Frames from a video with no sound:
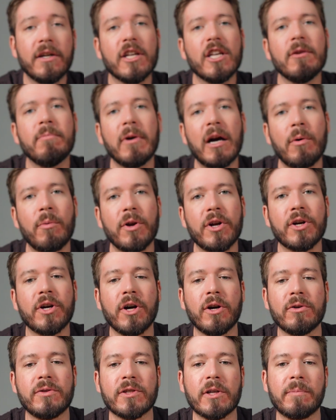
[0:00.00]
you might wanna
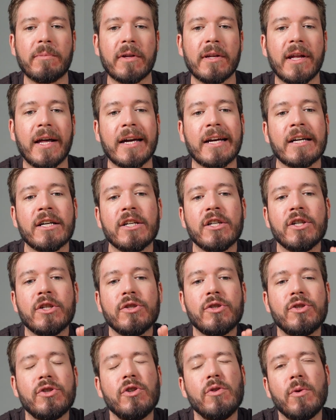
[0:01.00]
go something like
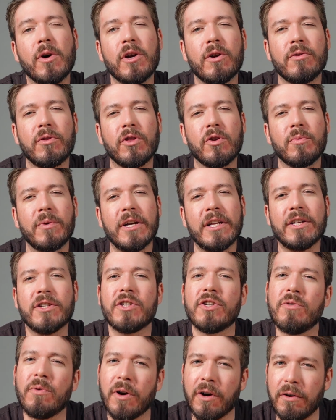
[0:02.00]
203 to
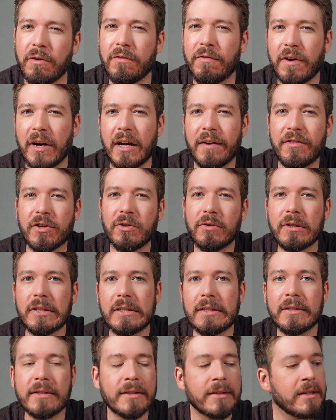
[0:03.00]
205
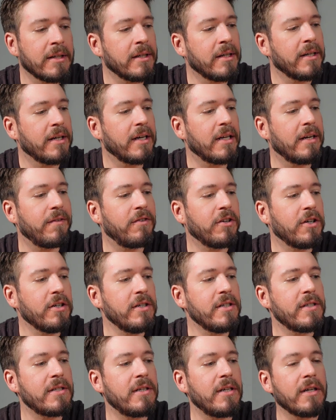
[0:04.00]
degrees. And if you're gonna
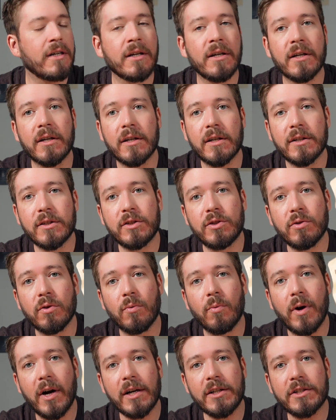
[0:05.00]
stick to a
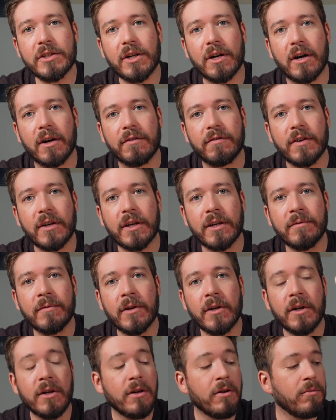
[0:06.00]
wash coffee,
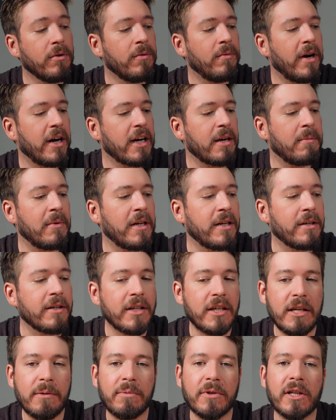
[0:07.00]
we recommend
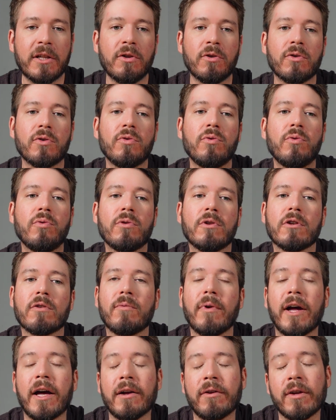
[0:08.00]
keeping it a little cooler
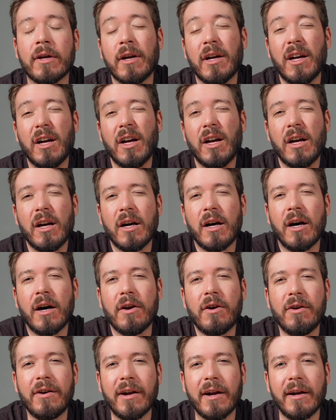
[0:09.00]
around
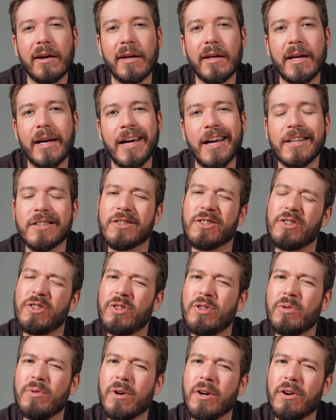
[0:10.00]
198 to
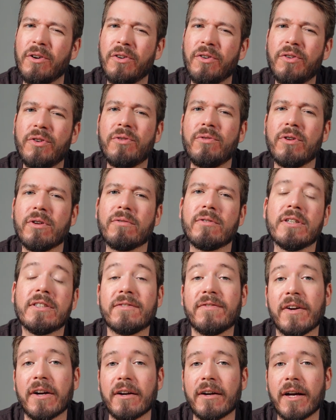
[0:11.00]
202 degrees
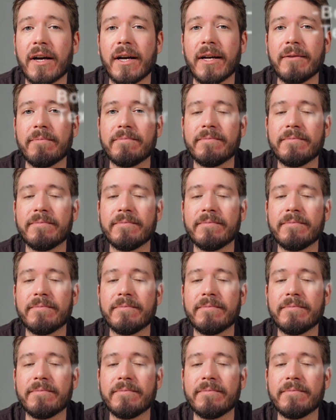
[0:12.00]
Fahrenheit.